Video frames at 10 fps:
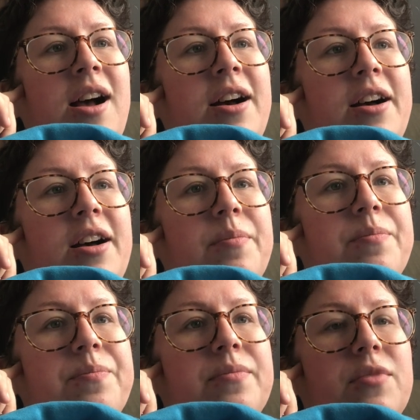
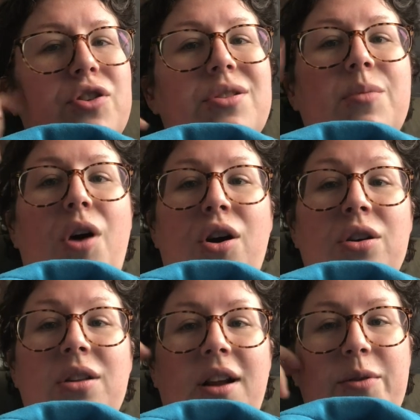There's some
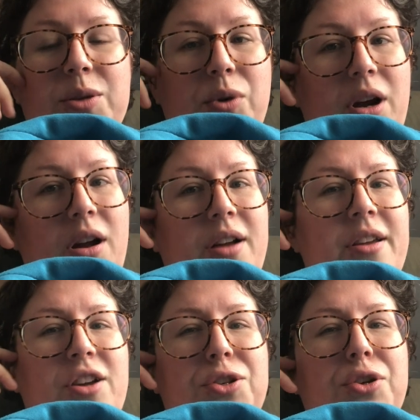art that I was working on
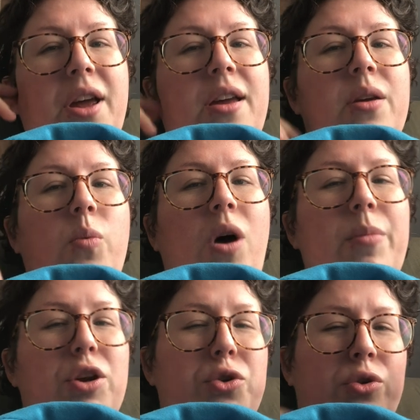yesterday while
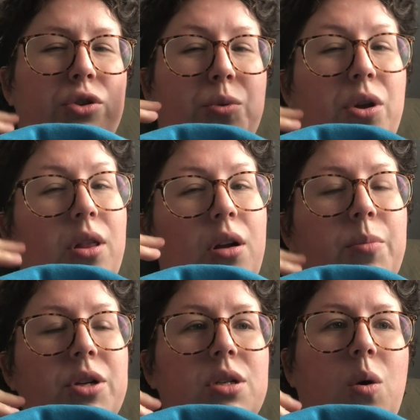my shoulders were a little
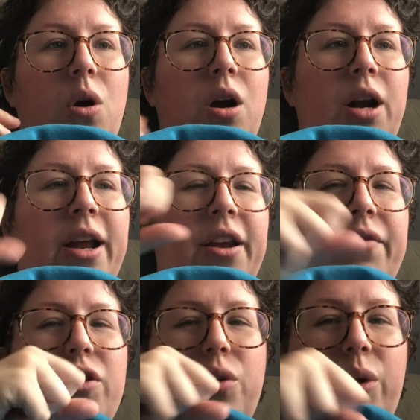bit sore, and
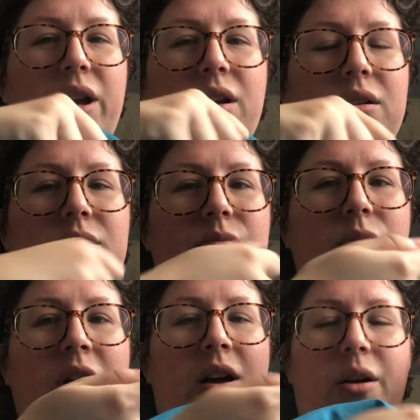even doing,
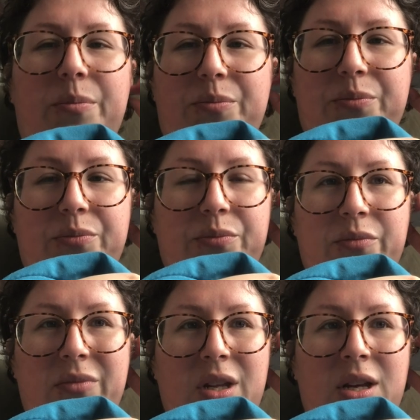
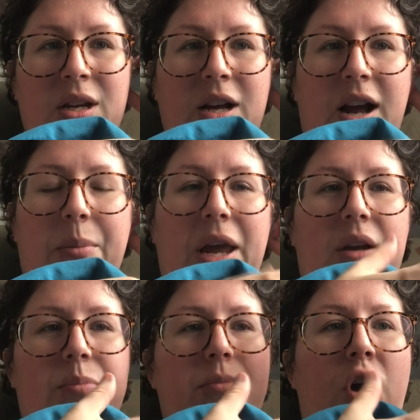I
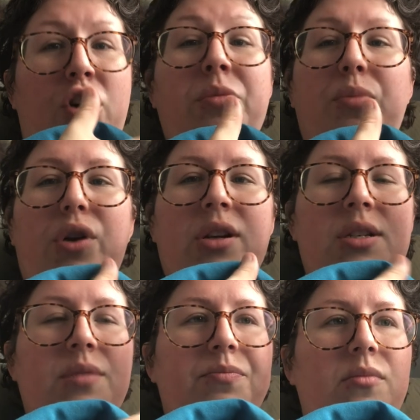make art
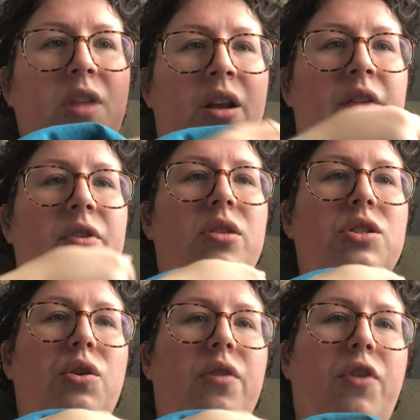prints, and even
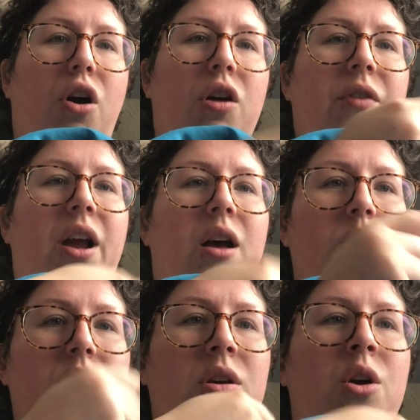sort of carving
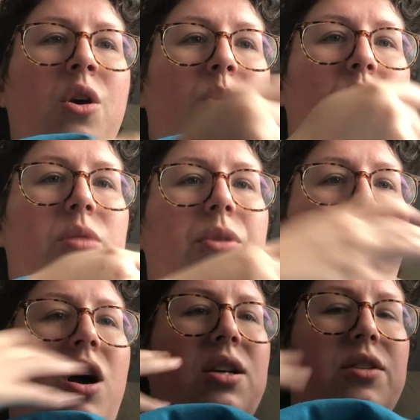out wood
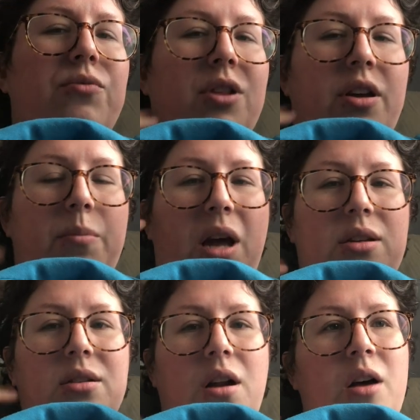blocks, it really
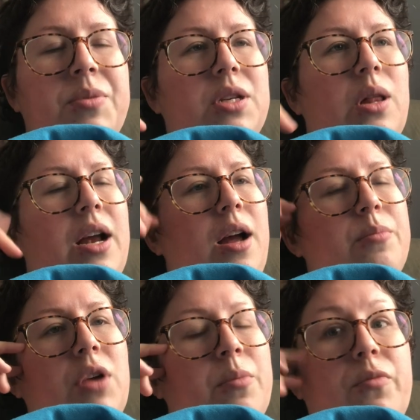messed it up. So, like,
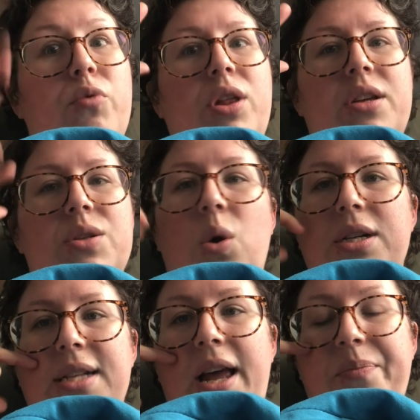I'm really sore
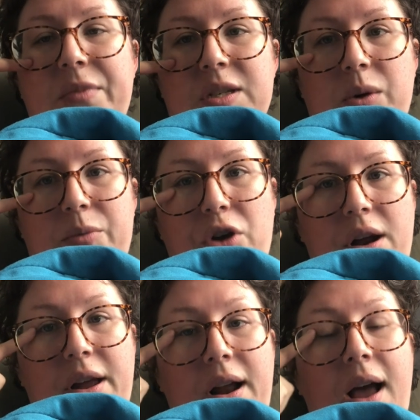today, is what I'm trying
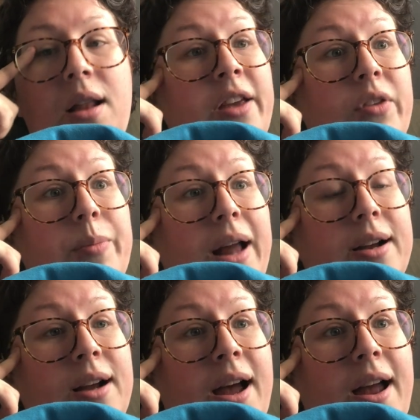to get at. Even
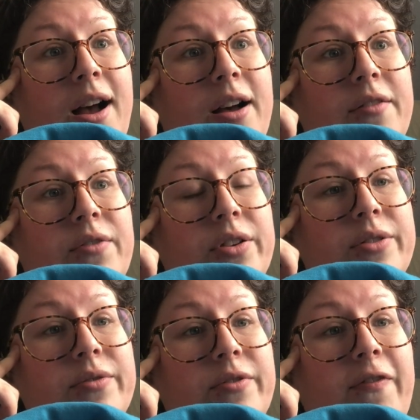better, I have
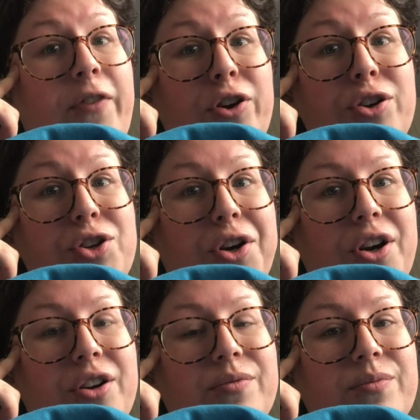
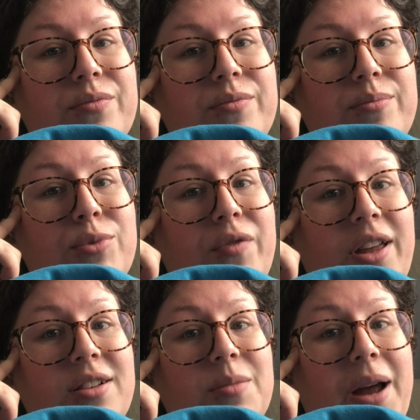furniture moving
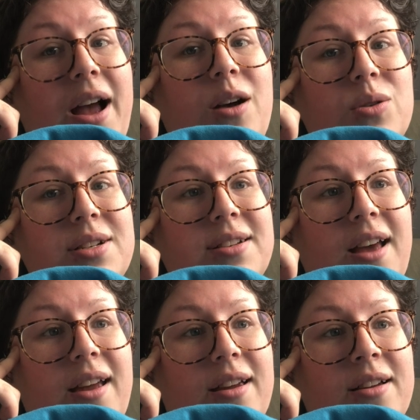into my house
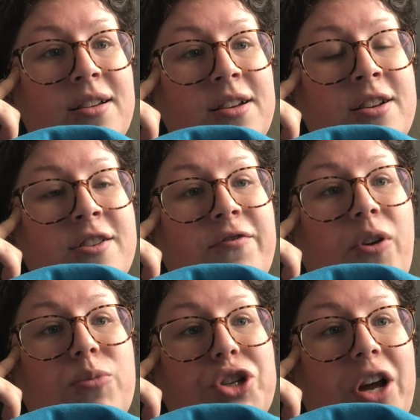today
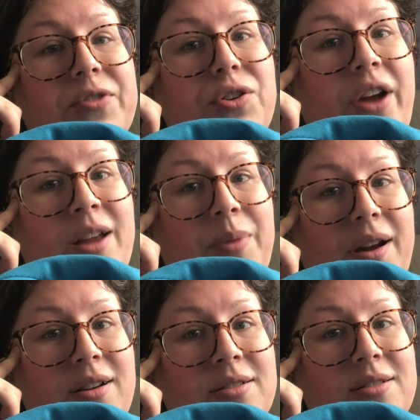from Jeff's
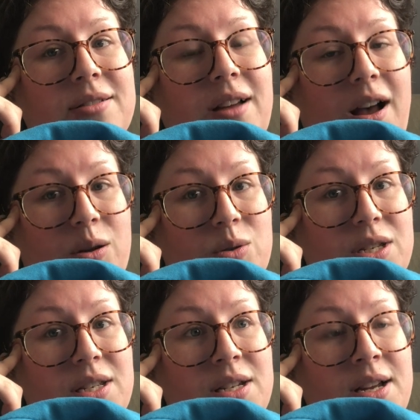grandparents'
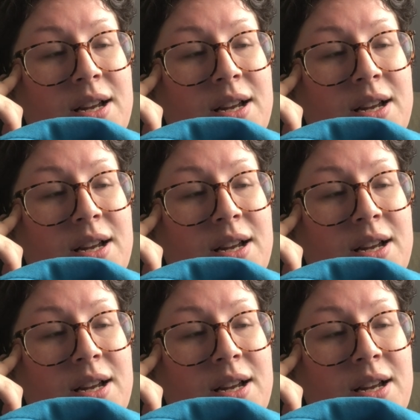house.